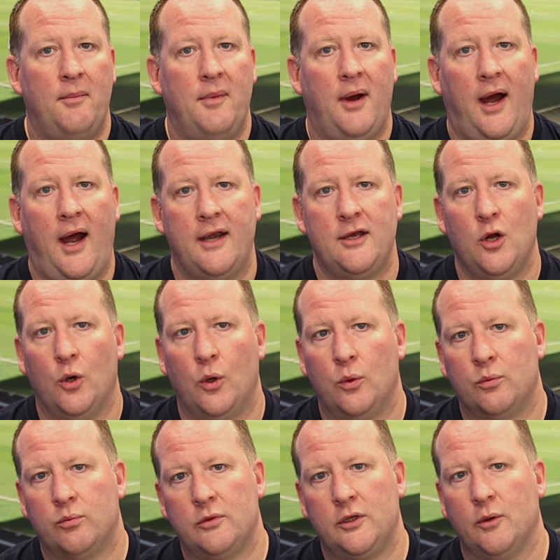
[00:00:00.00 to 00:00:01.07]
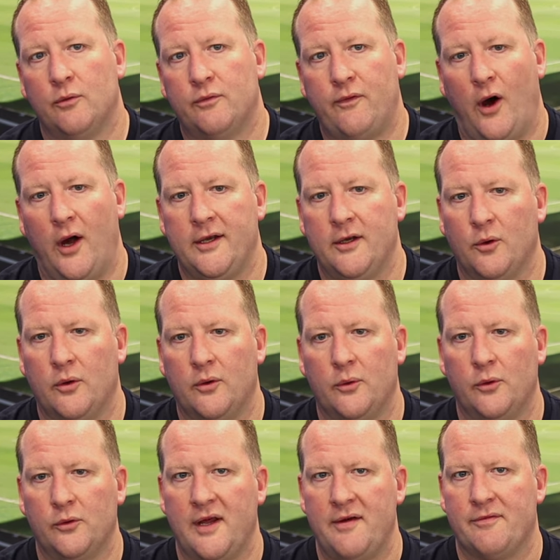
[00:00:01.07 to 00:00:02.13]
and you'll find
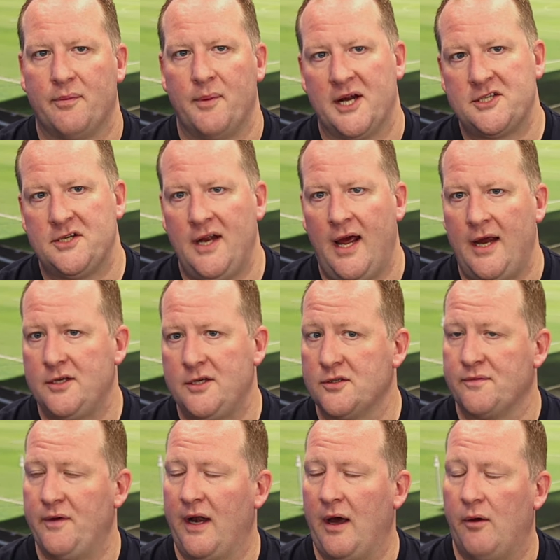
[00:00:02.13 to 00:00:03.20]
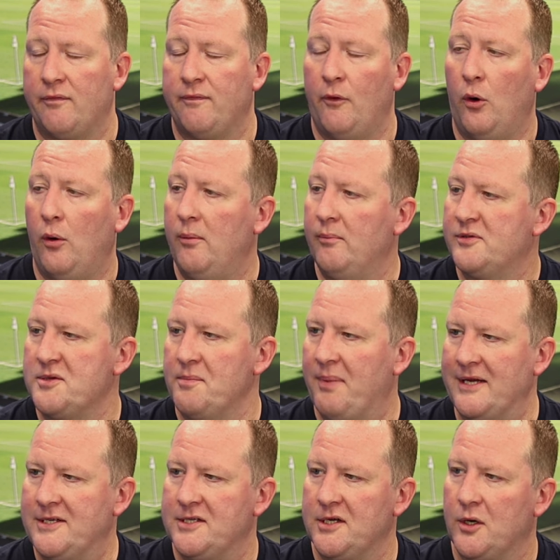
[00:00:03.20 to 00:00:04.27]
all the information there. Just fill out a form, some
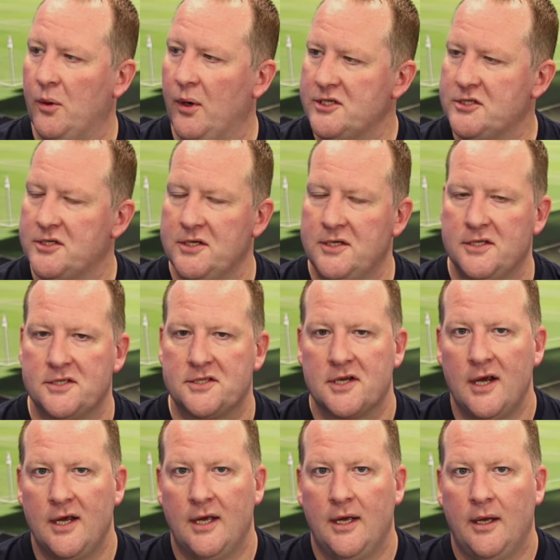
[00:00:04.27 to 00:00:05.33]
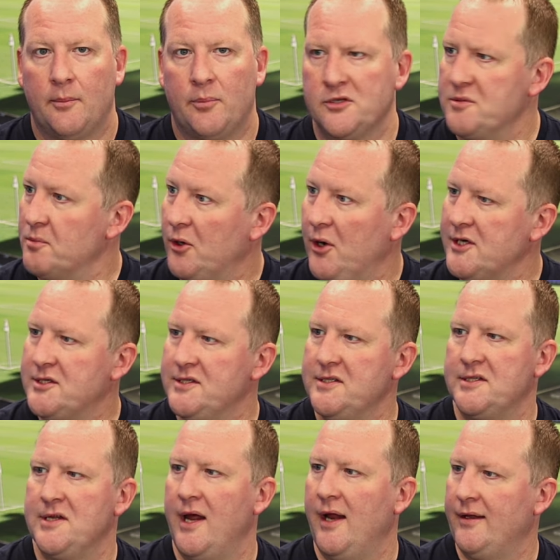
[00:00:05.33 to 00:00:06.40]
basic questions, put some questions
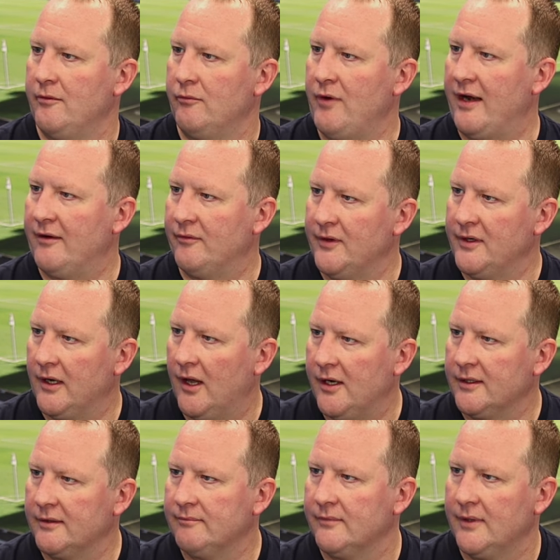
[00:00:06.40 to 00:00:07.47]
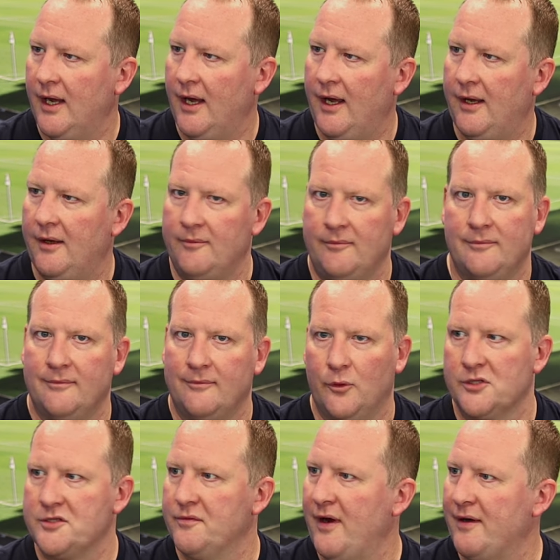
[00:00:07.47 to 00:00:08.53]
there that are relevant, like
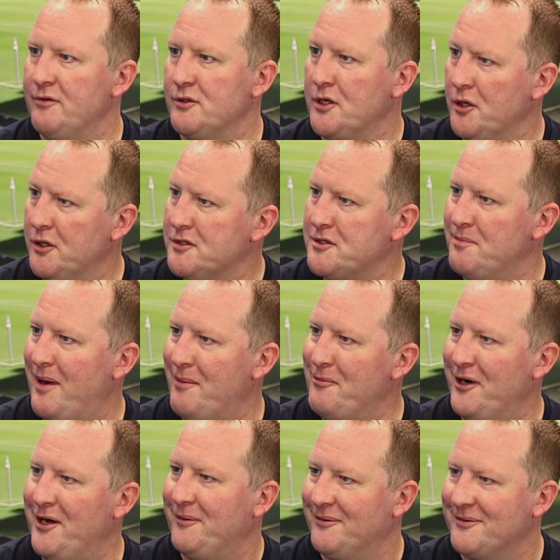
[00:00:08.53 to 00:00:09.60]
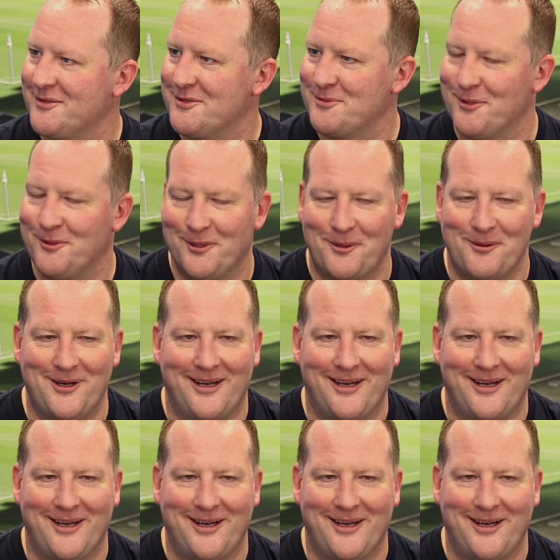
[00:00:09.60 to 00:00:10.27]
what's your favourite Goodison memory, because we all know